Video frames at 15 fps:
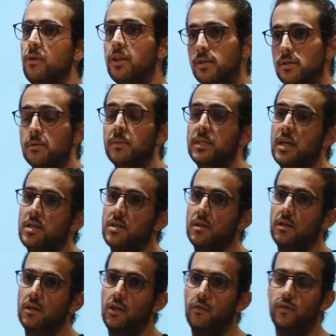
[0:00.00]
the
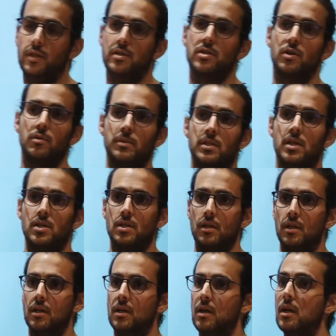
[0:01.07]
documentation, if there's documentation.